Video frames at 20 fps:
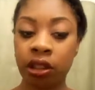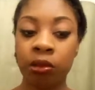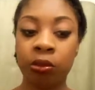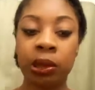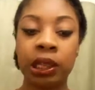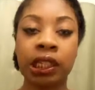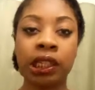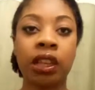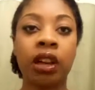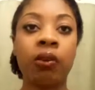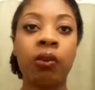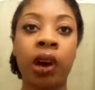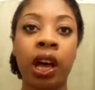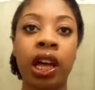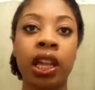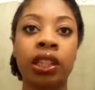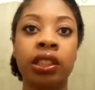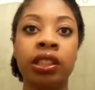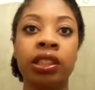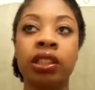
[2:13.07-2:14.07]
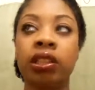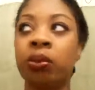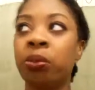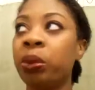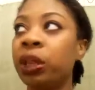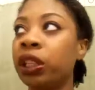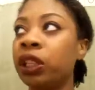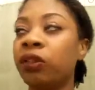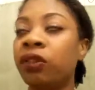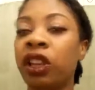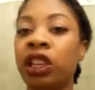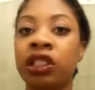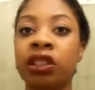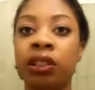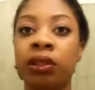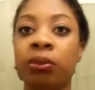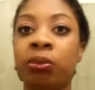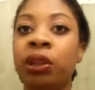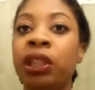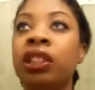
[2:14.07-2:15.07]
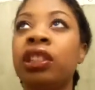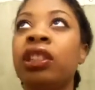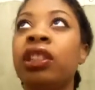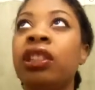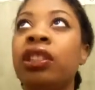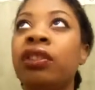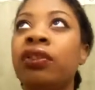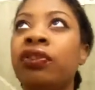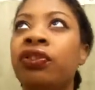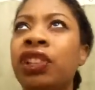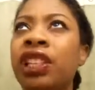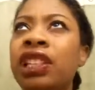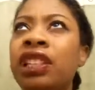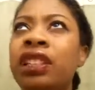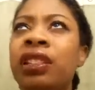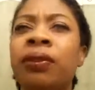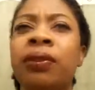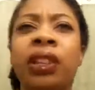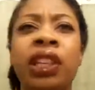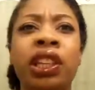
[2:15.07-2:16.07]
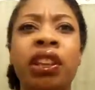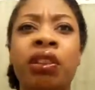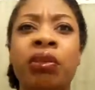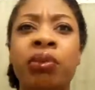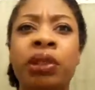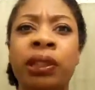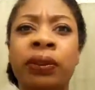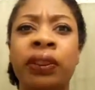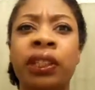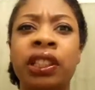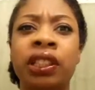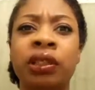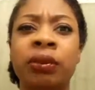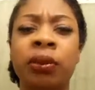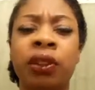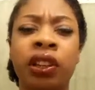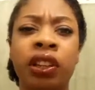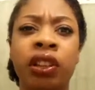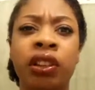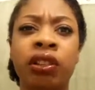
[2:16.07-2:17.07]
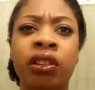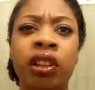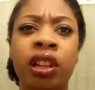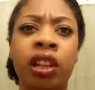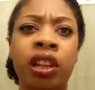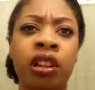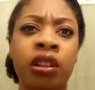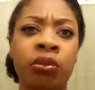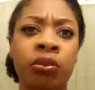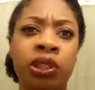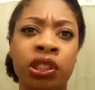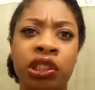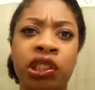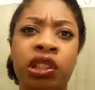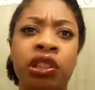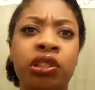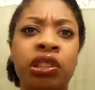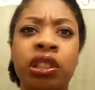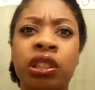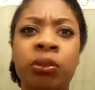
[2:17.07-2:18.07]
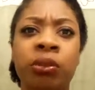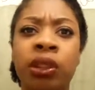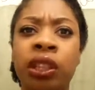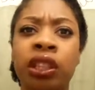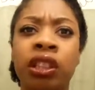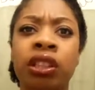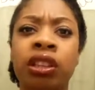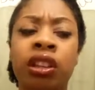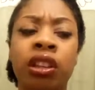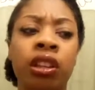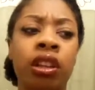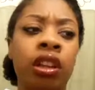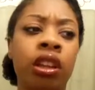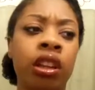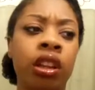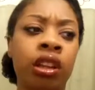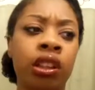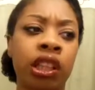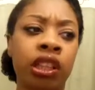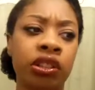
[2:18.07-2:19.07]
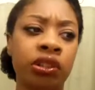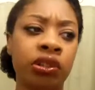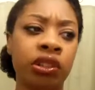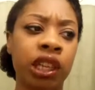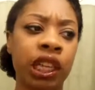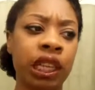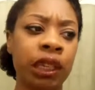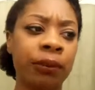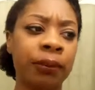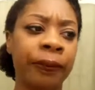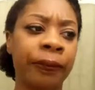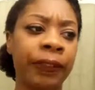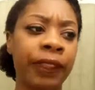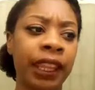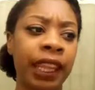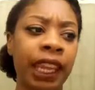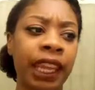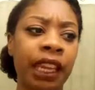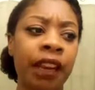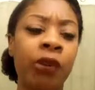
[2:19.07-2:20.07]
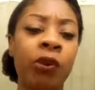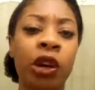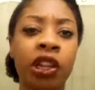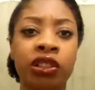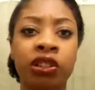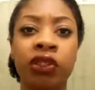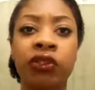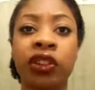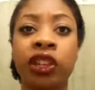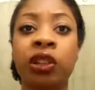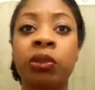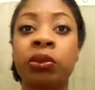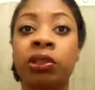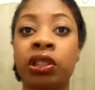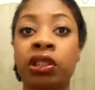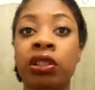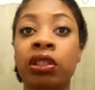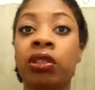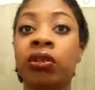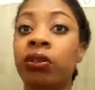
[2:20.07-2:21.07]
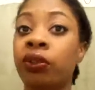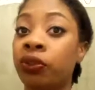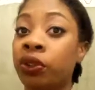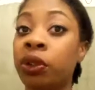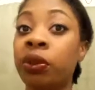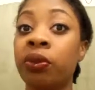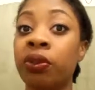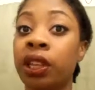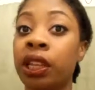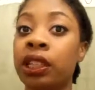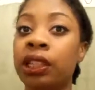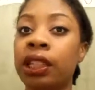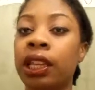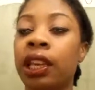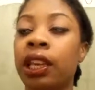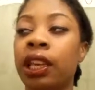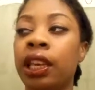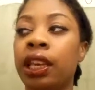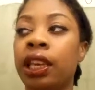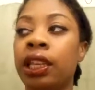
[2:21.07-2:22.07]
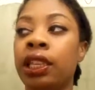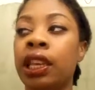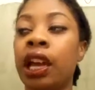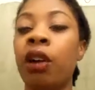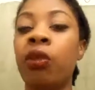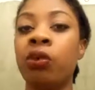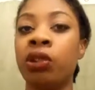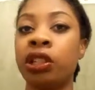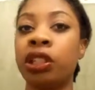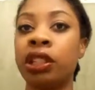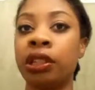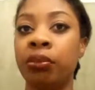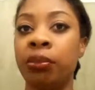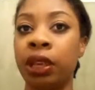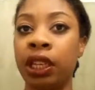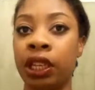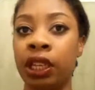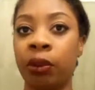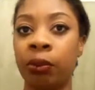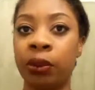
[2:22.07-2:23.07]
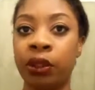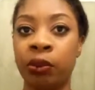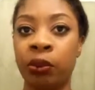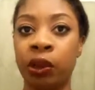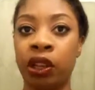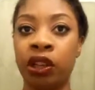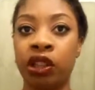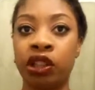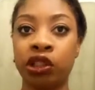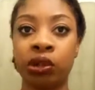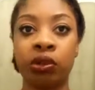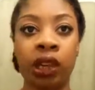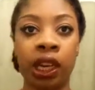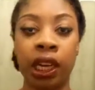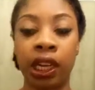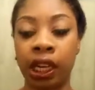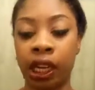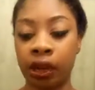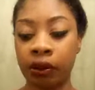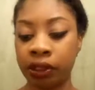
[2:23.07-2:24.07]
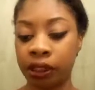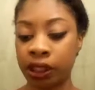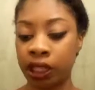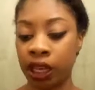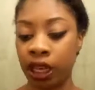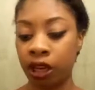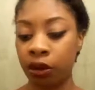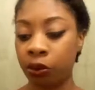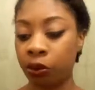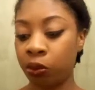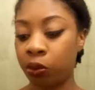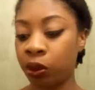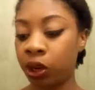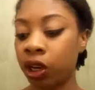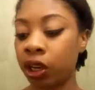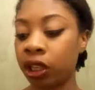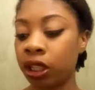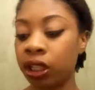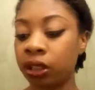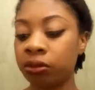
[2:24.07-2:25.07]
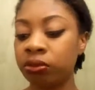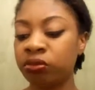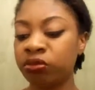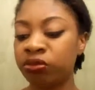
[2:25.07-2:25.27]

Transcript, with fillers: because I watch Misfits, Misfits video, Misfits video, Michelle something, that's her name. And I watched her video when she did a review on this, and I went to pick it up as well and try it out and see how it would work.